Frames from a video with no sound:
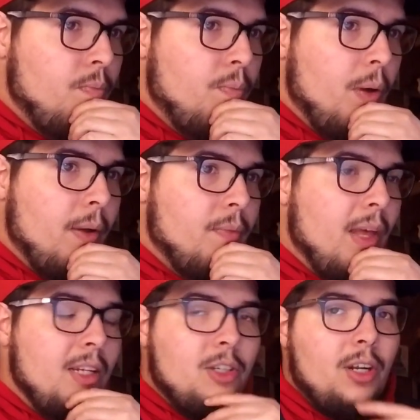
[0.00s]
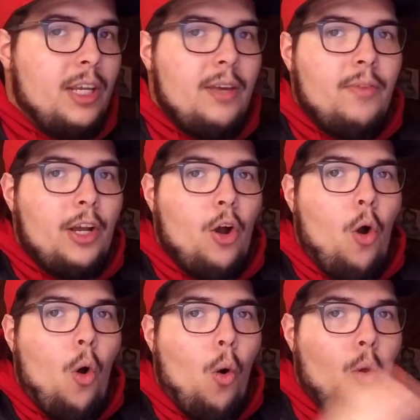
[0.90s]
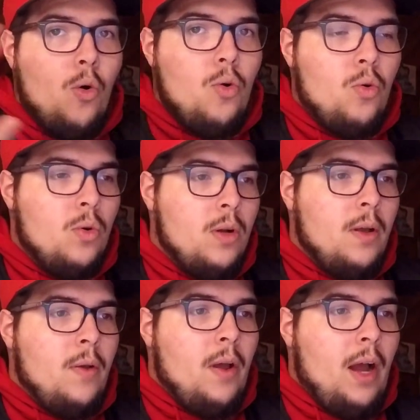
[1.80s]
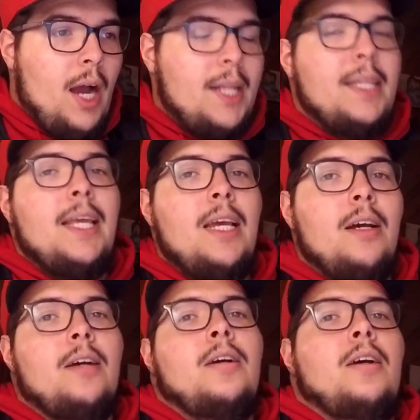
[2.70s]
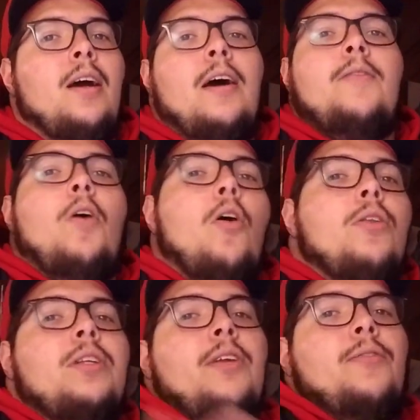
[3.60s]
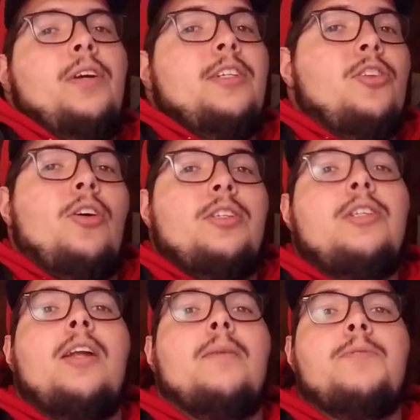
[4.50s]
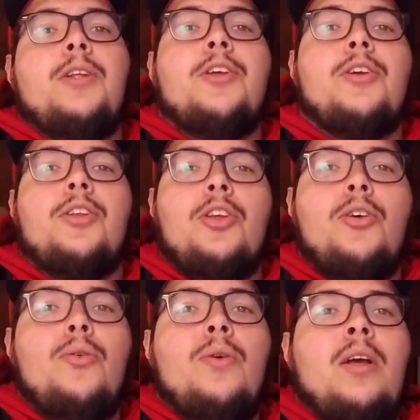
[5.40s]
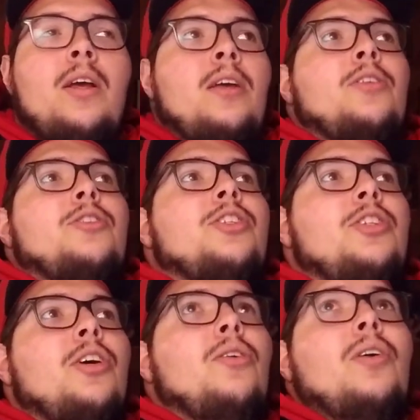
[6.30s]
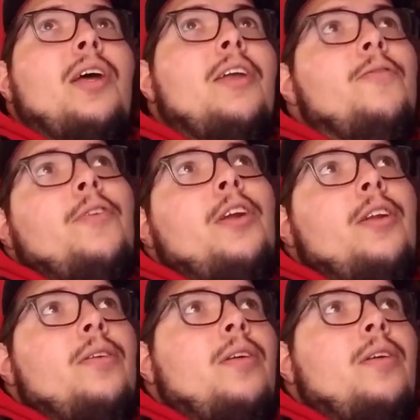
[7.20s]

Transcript: but that's going to give like a whole idea of all the different exhaust setups that you could do. There's still an infinite